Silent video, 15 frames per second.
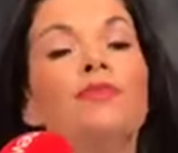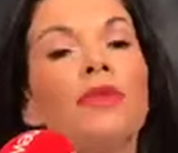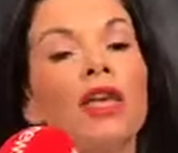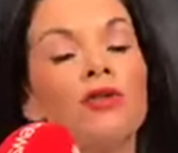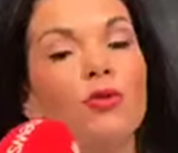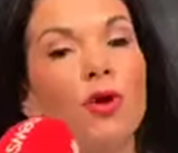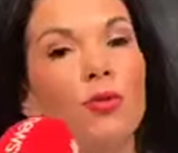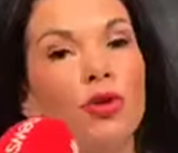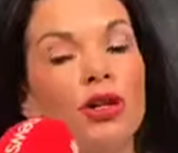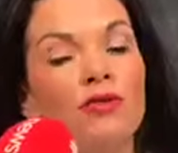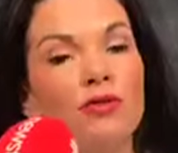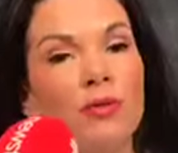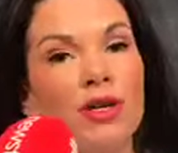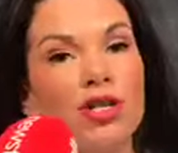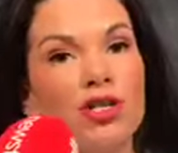If you want more
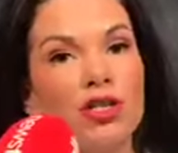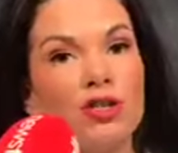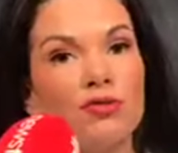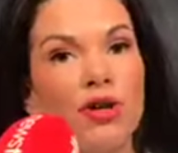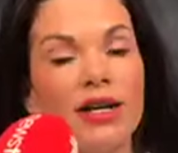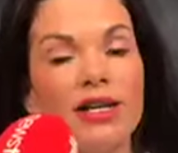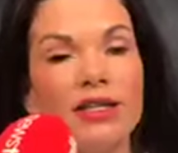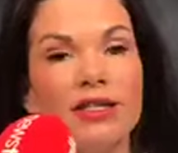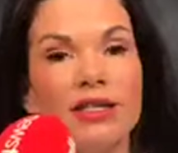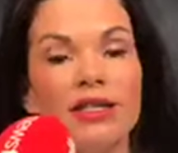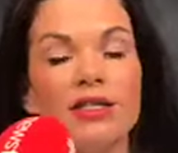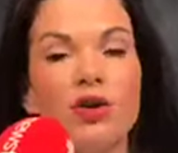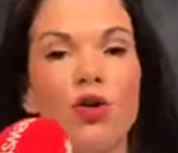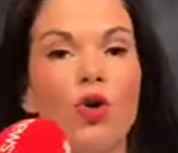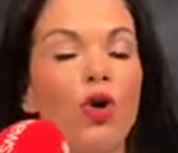information on
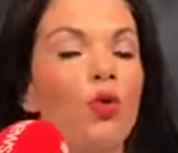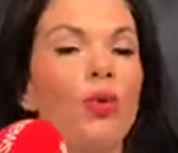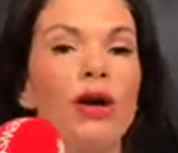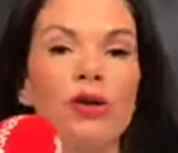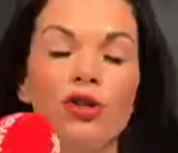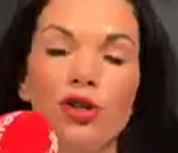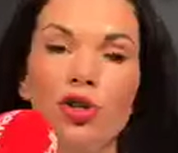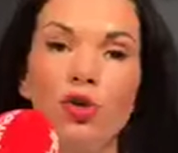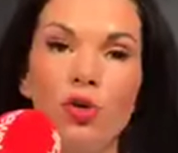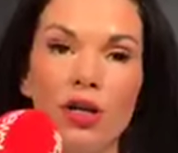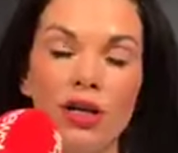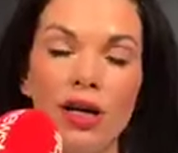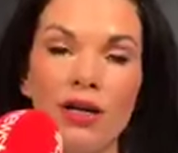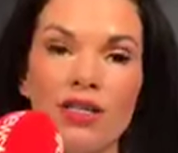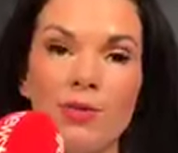psoriasis or where your
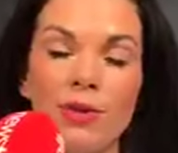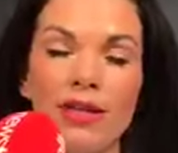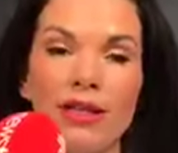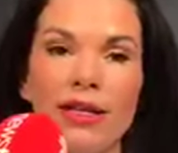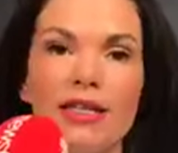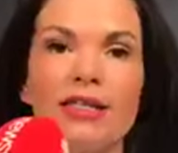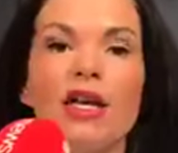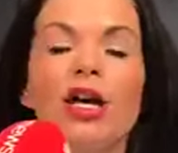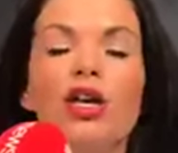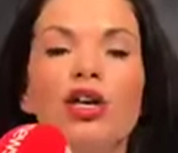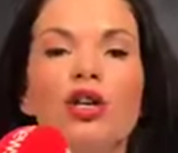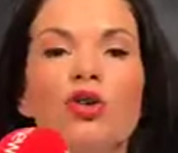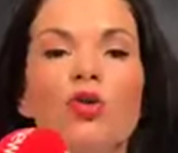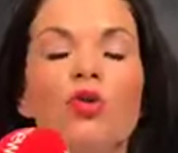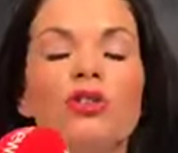local hospital is,
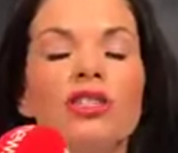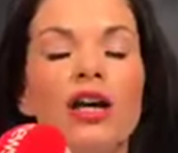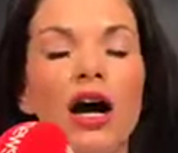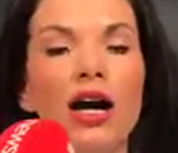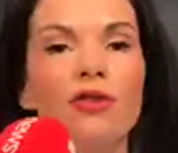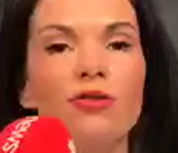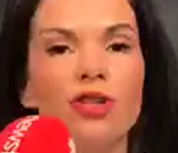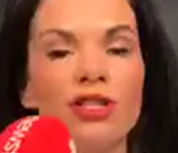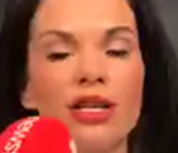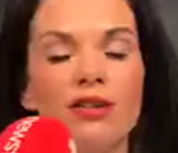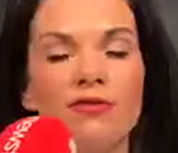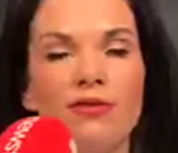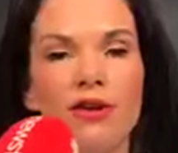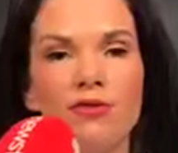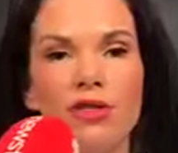you can go onto the Irish
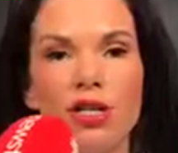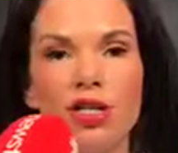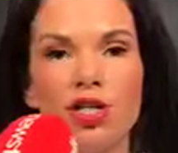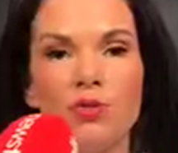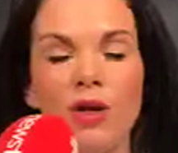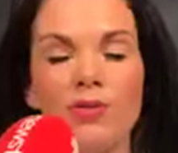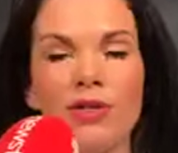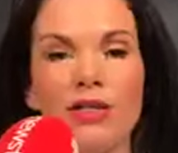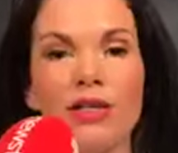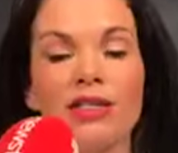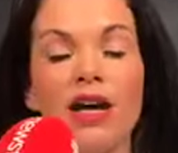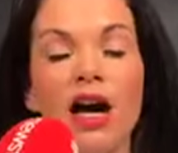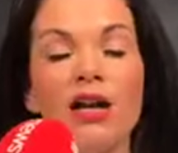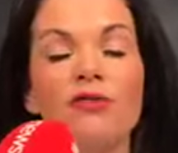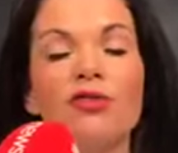Skin Foundation website. That's
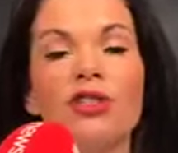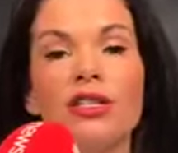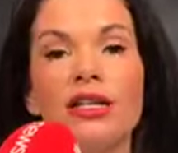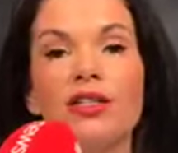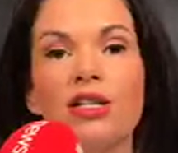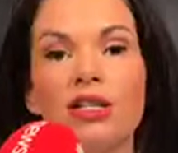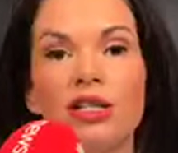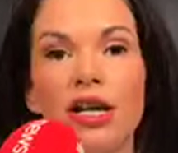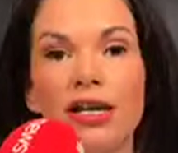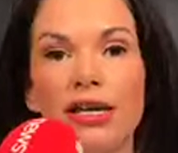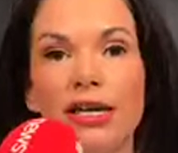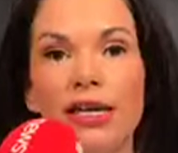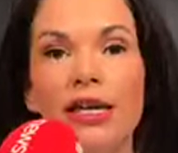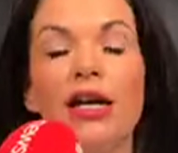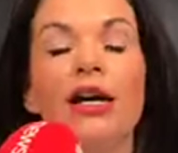
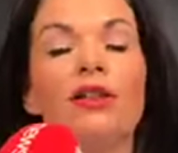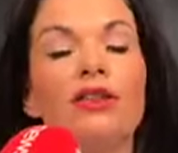irishskin.ie.